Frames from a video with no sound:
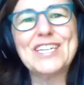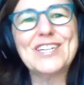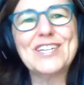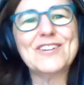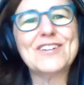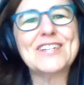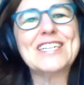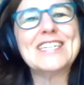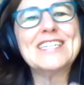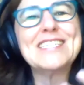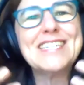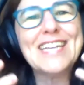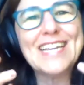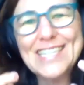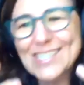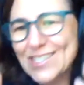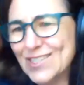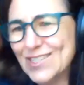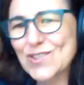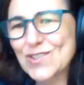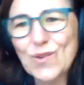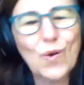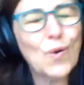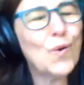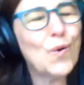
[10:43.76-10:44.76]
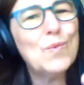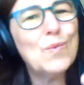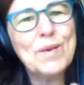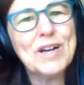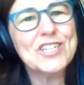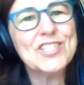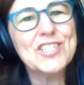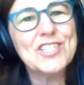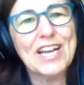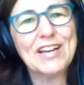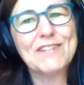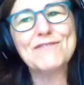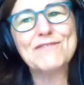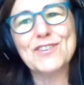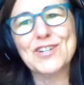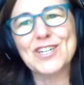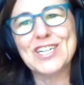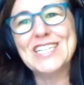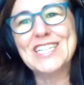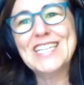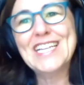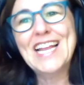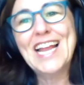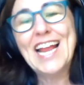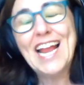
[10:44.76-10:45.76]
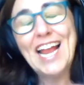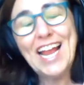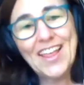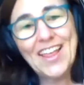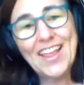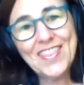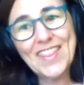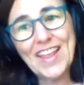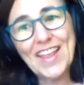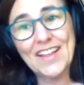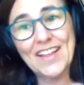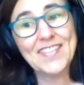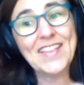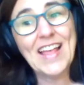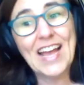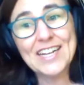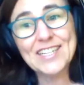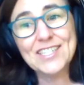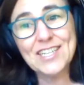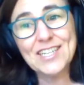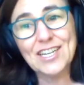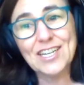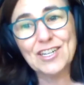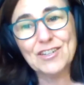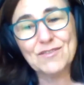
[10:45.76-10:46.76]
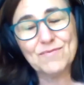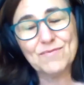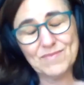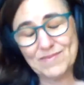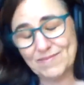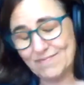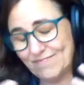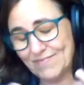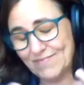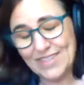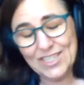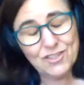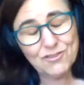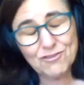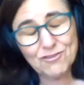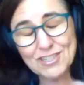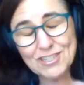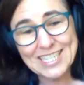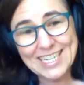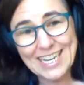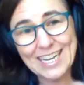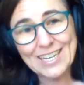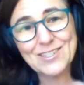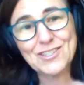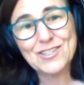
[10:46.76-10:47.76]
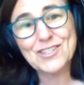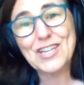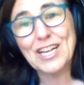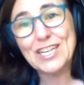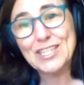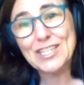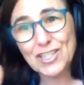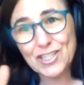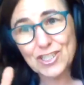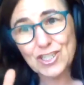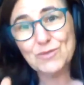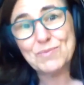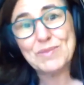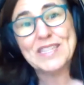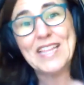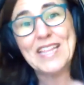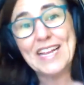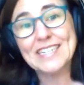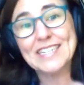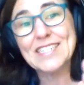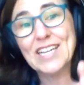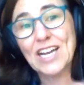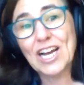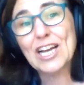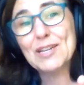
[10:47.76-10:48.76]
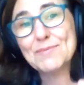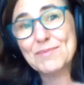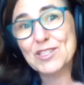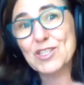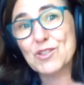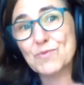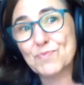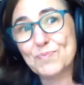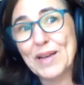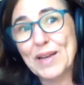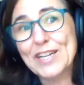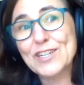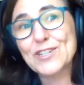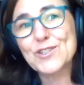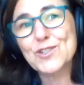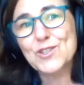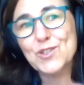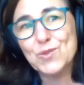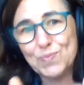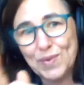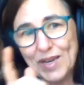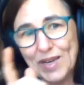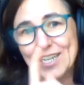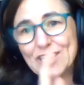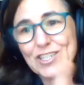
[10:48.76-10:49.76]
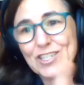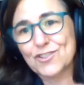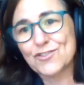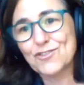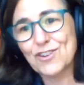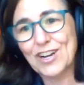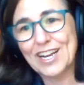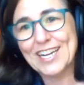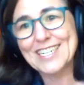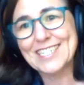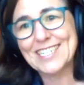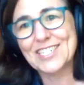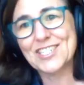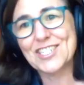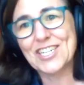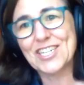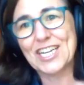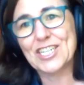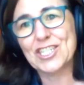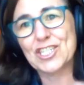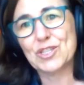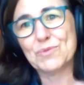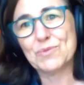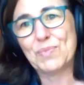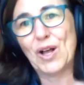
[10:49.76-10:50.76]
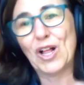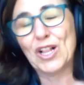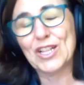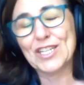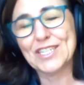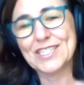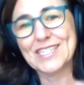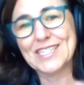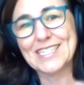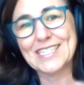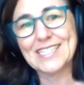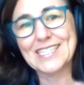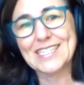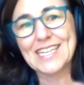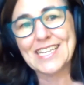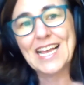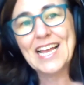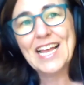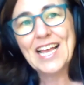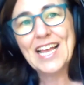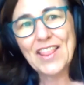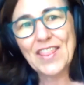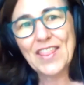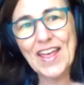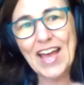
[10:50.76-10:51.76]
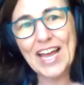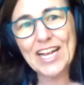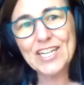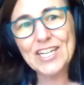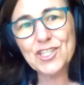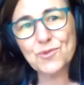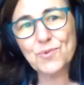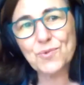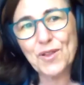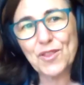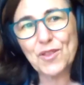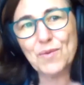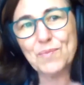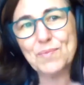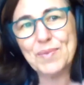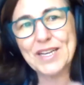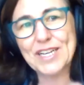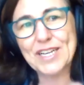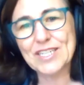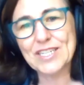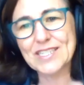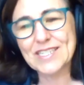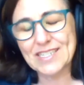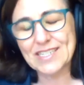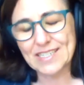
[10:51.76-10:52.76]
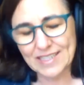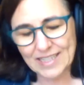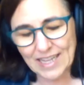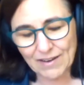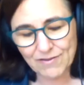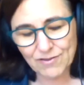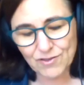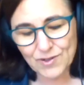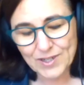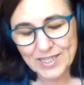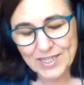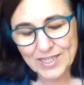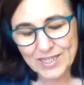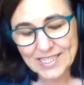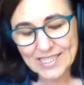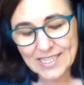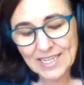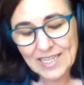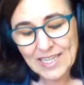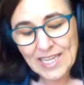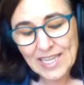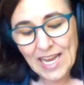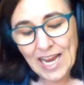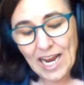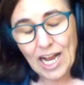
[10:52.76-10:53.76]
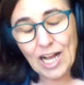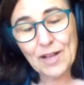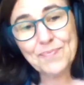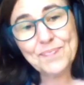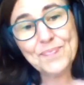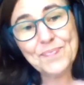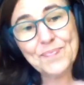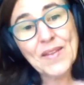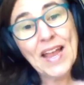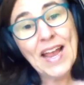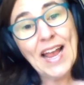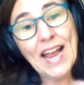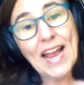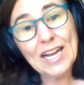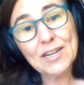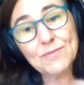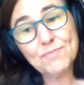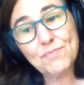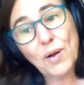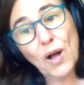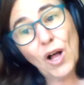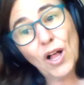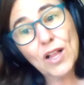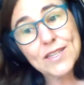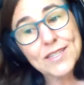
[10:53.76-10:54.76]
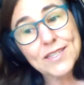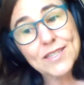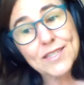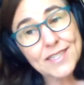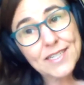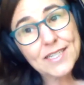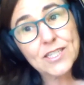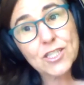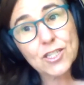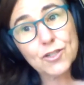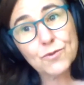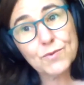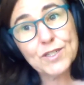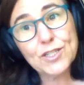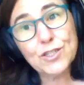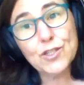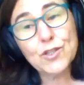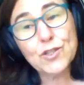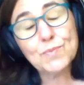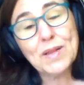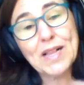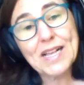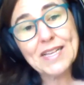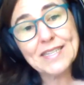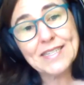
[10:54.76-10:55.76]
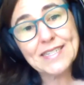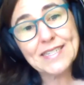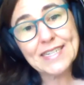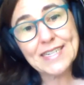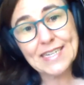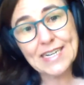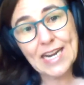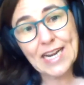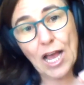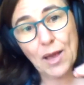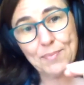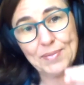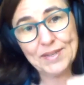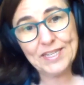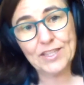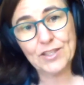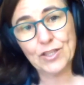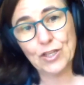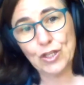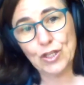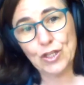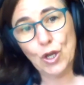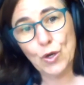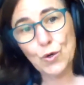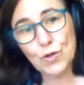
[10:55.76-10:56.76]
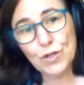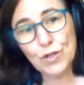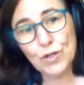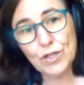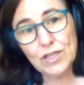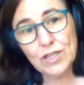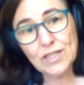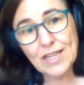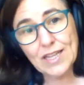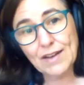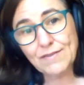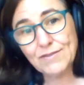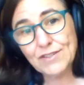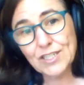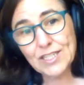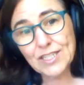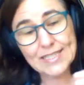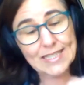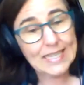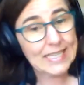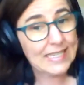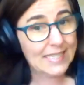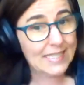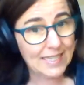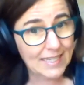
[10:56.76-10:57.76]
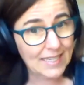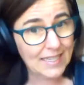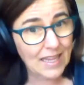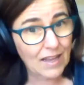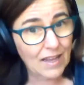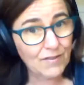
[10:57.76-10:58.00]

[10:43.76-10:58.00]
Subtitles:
year, and it takes so much effort. And that's a interesting exercise to do, but that time is better spent trying to change the policies. That's where the biggest lever is. And policies to reduce plastic can happen at the local level, at the city